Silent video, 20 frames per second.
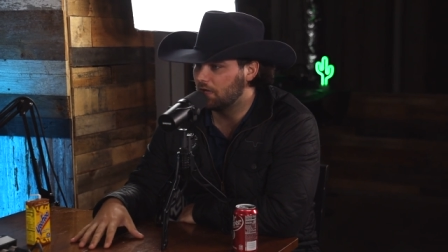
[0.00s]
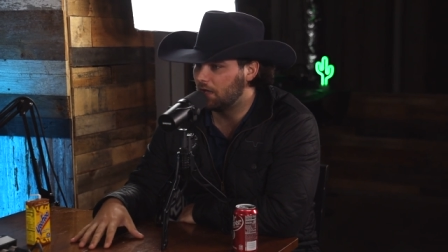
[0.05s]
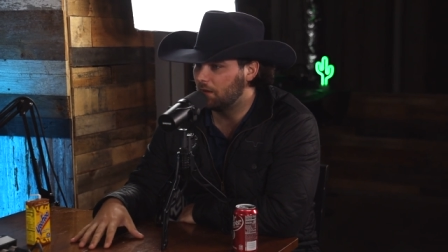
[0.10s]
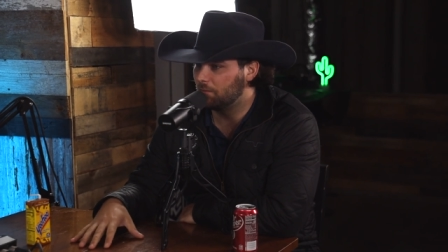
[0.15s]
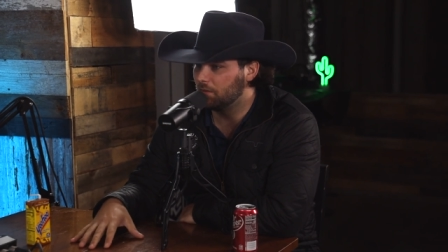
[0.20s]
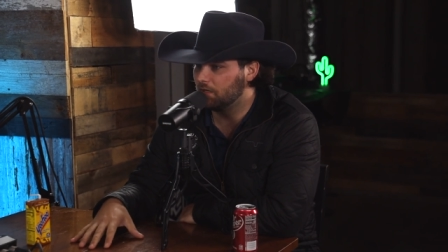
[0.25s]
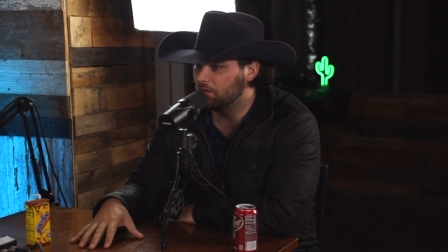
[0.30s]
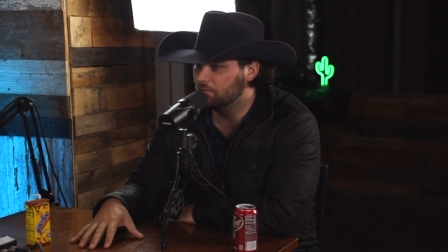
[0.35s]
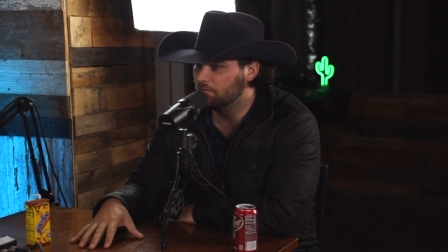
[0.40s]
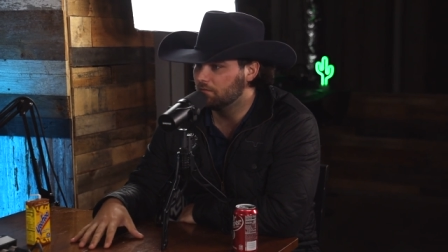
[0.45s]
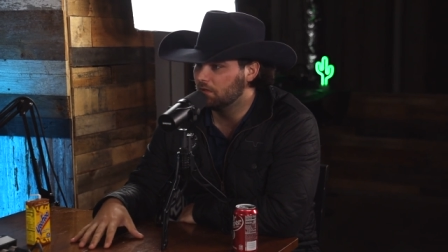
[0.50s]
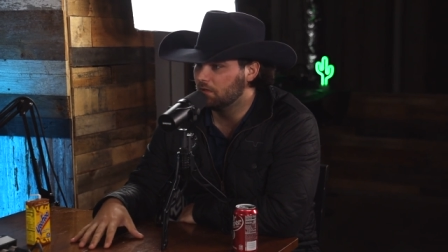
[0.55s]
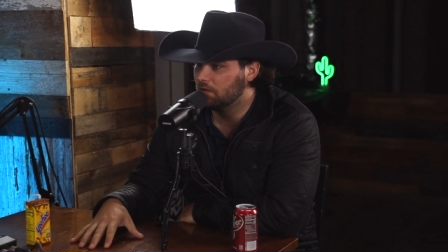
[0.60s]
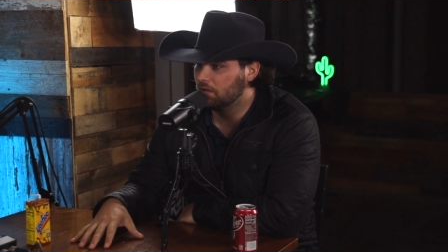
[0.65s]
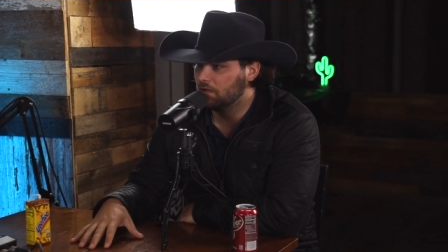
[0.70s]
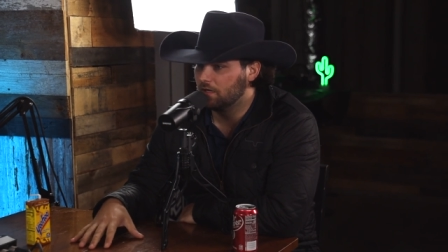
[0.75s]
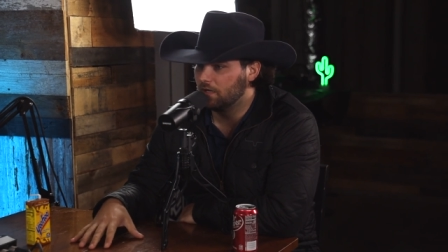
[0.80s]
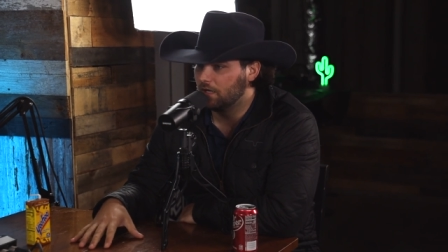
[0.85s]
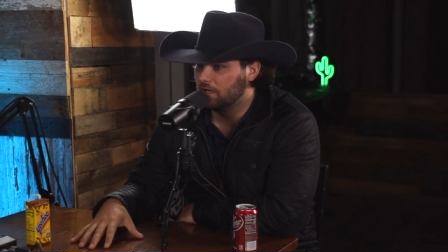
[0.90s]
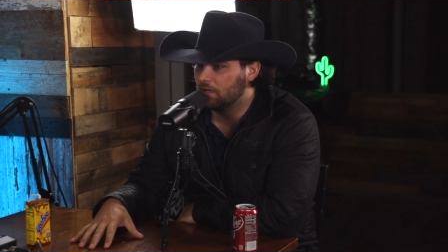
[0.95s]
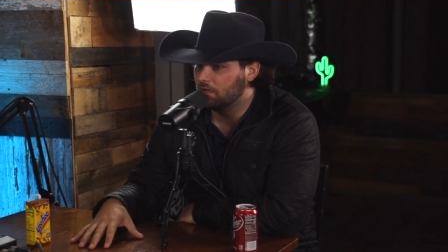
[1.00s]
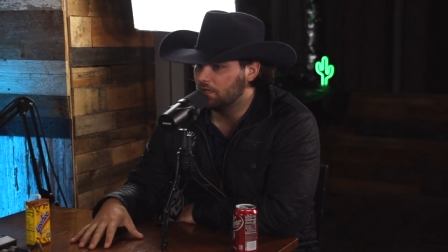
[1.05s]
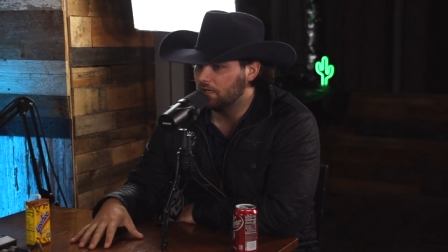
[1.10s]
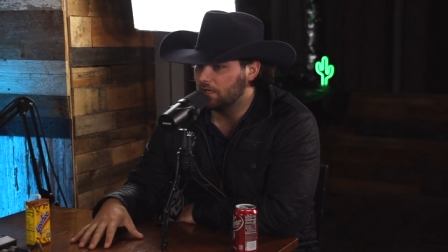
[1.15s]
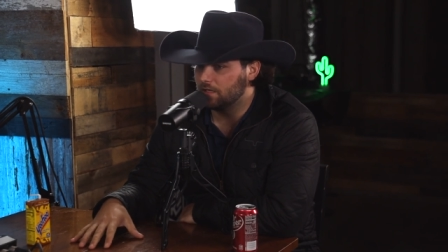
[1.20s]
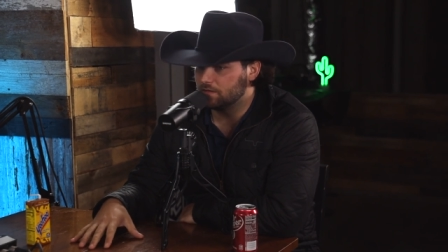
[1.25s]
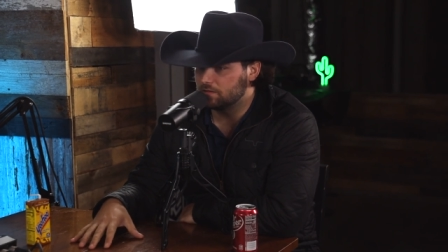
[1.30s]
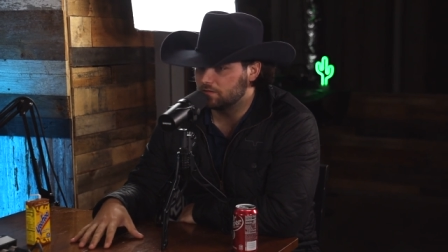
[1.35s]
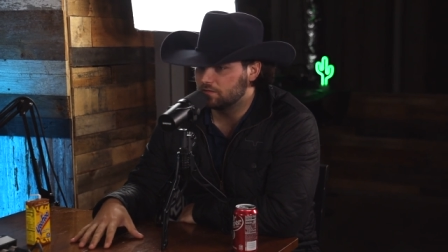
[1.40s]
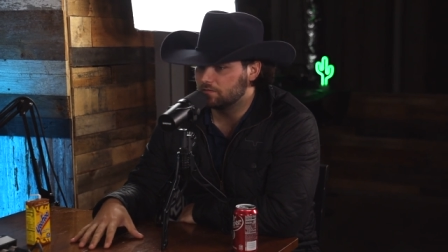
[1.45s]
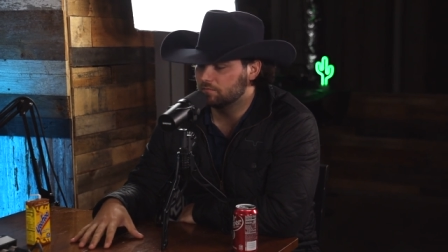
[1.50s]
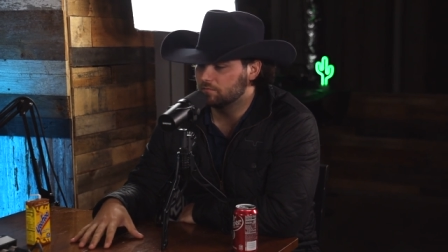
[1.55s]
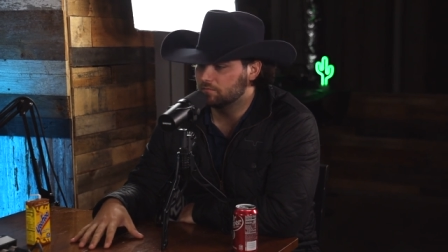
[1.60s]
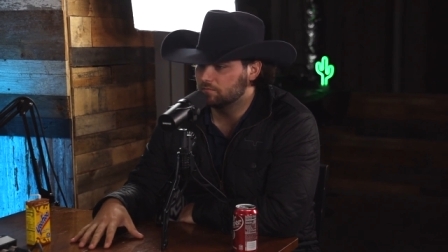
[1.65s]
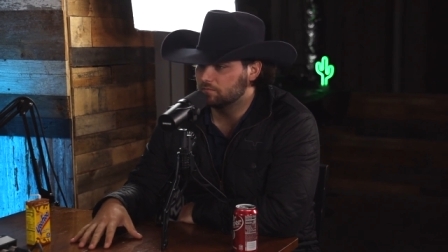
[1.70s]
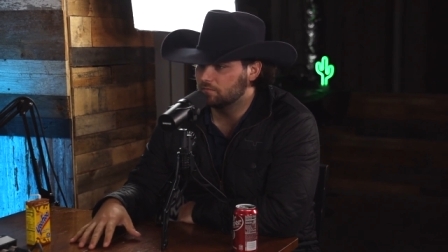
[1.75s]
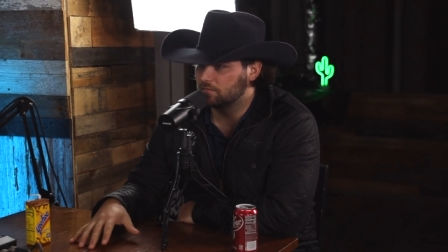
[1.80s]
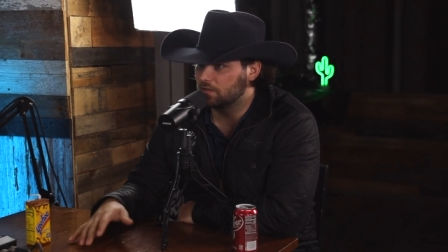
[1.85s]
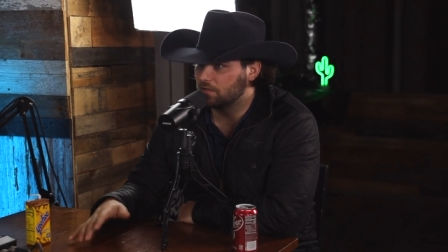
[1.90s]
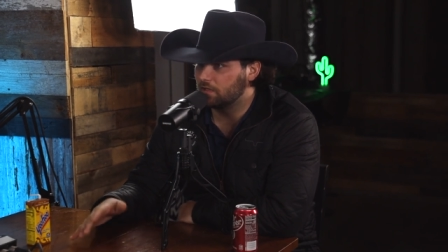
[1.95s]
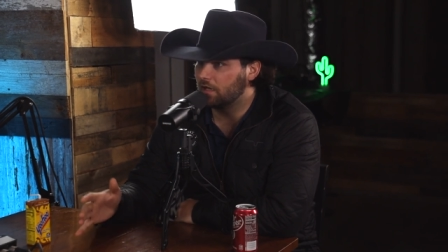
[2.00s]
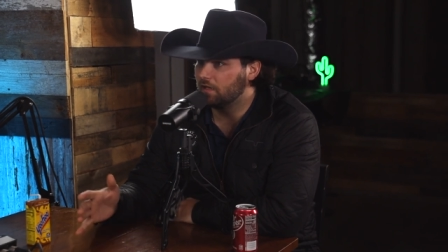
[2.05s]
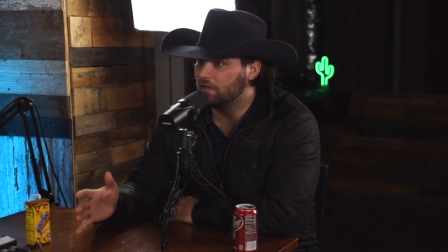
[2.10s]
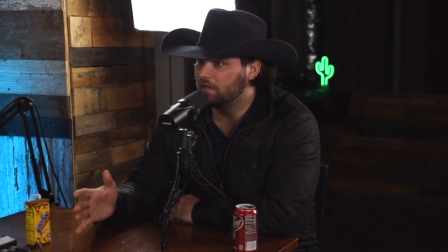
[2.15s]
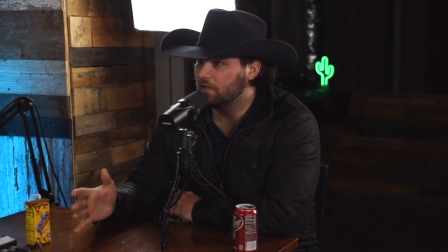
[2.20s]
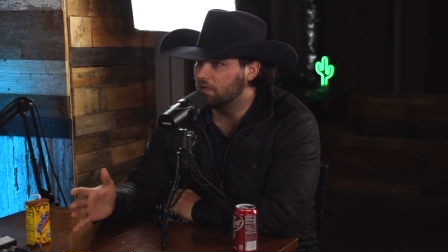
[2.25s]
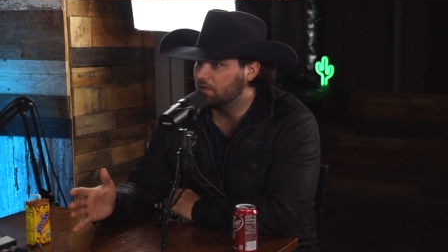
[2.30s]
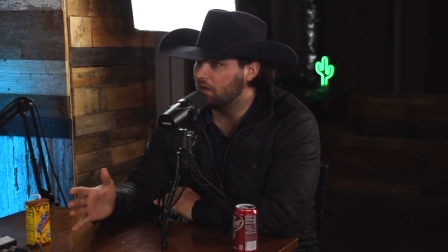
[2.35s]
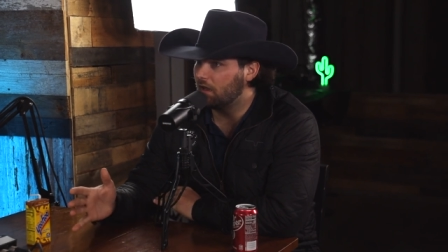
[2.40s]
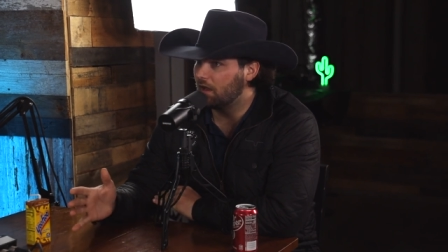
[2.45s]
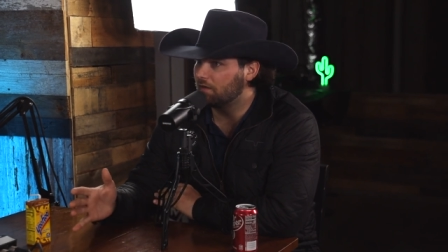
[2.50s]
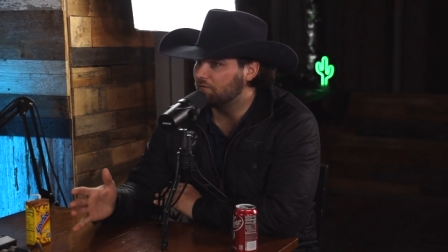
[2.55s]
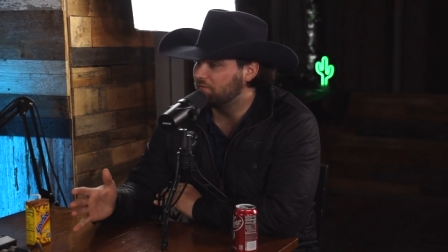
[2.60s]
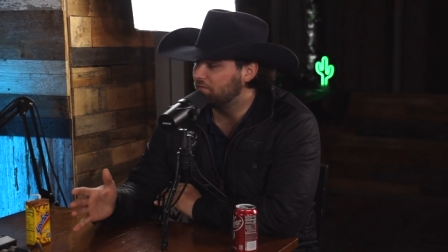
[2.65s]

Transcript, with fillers: I mean, it's, they did like